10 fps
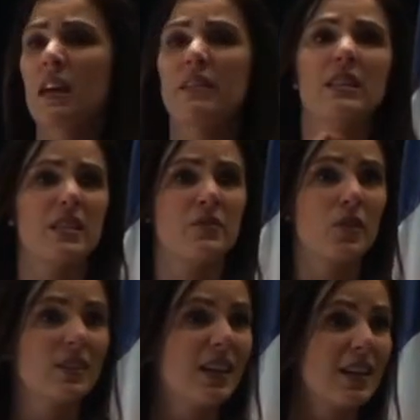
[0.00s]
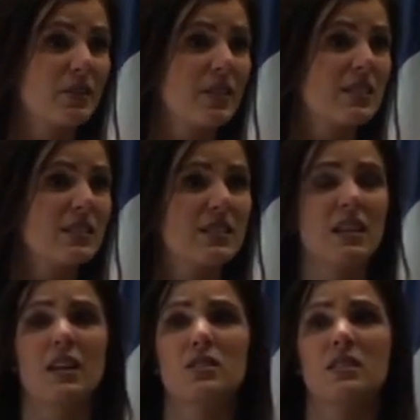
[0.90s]
I think that's for a lot of reasons,
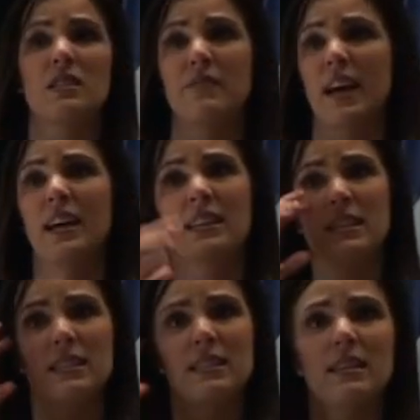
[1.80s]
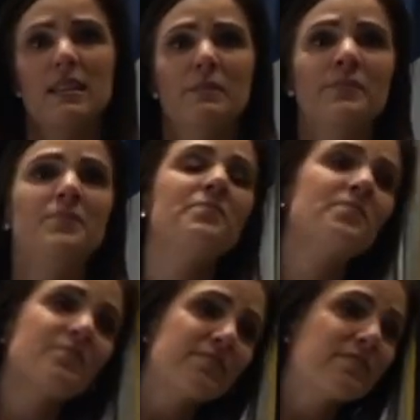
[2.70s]
not just the fact that it's a
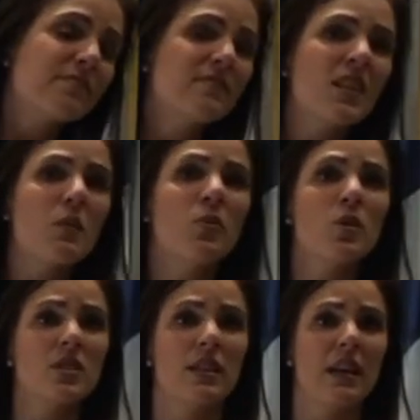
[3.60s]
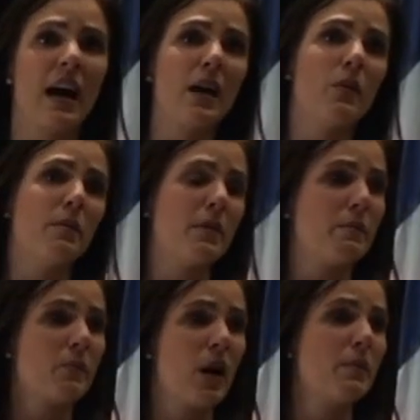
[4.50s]
portion of the highway, but
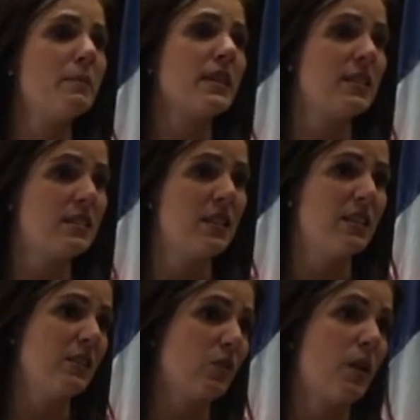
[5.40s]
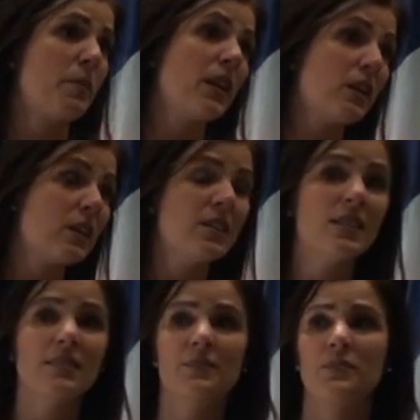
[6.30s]
probably because he grew up here.
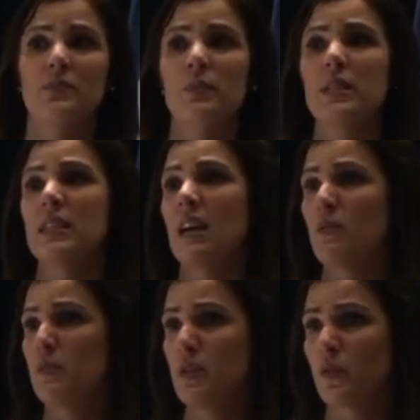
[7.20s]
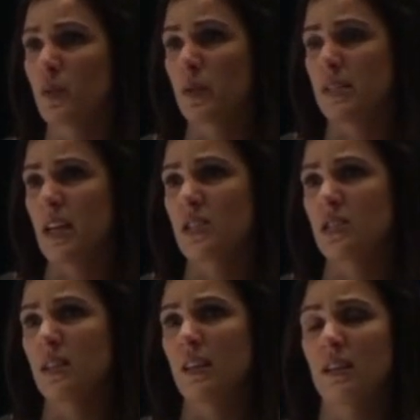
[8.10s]
We did have a beautiful procession
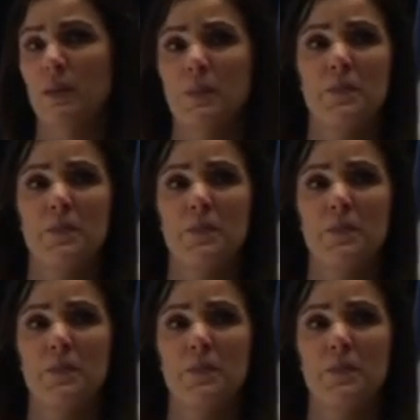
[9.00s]
here.